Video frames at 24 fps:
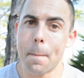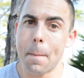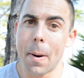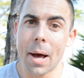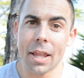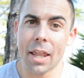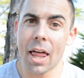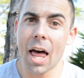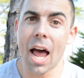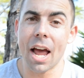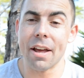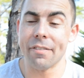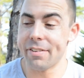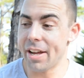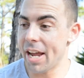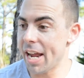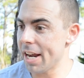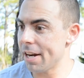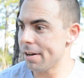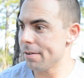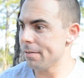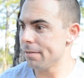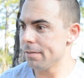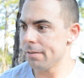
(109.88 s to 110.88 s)
my life.
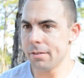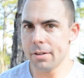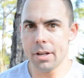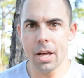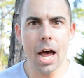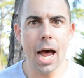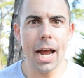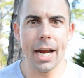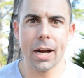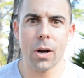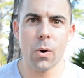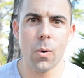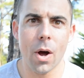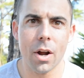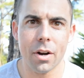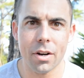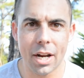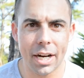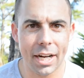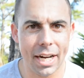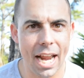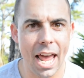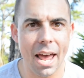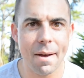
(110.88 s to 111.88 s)
And I can go out and
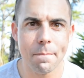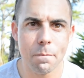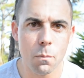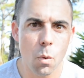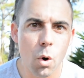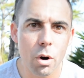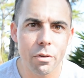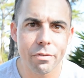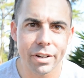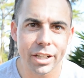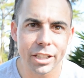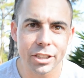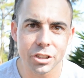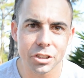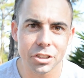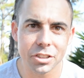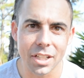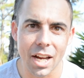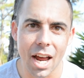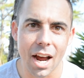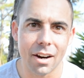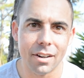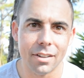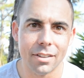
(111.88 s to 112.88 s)
I can have more adventures
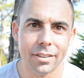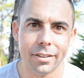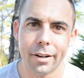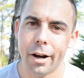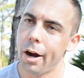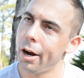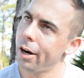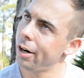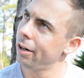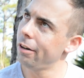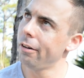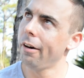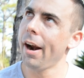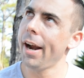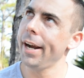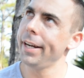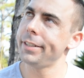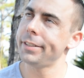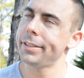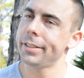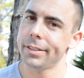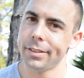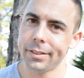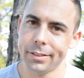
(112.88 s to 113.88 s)
now.
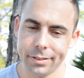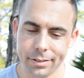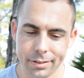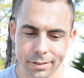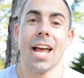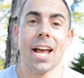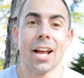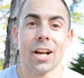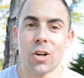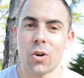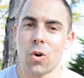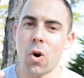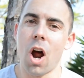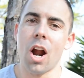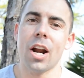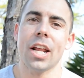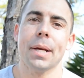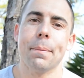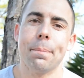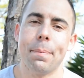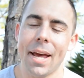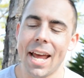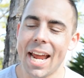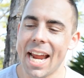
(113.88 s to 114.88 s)
Great.
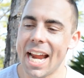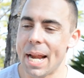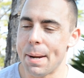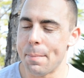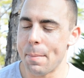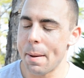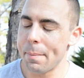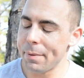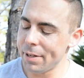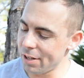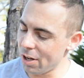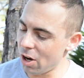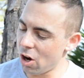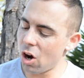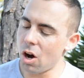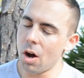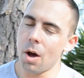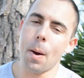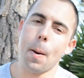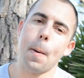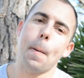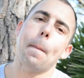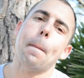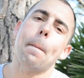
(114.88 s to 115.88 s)
Chronic pain. Maybe,
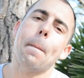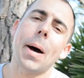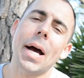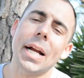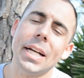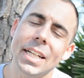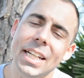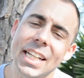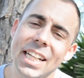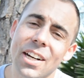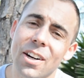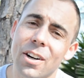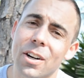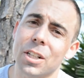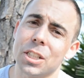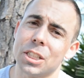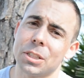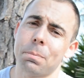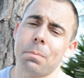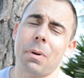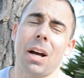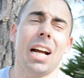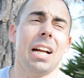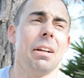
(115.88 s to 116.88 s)
oh, my knee
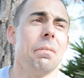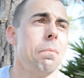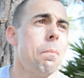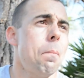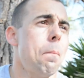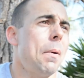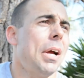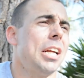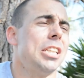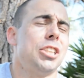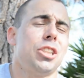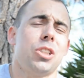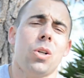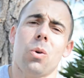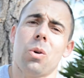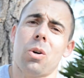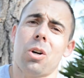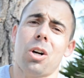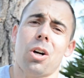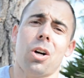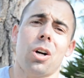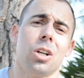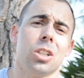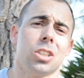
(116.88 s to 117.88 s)
hurts, my
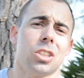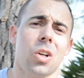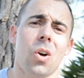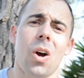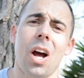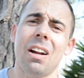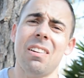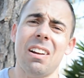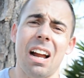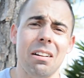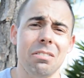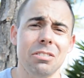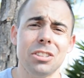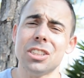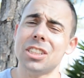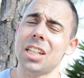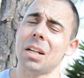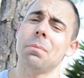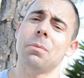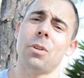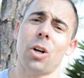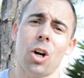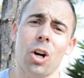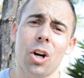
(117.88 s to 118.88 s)
shoulder hurts, oh, I'm
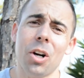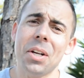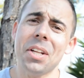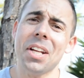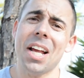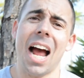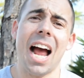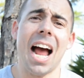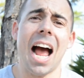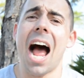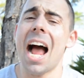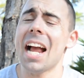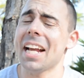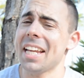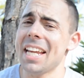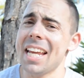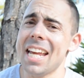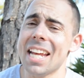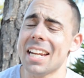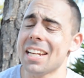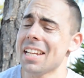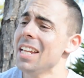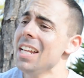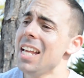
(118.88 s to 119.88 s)
hurting, I
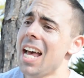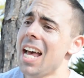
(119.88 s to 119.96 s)
can't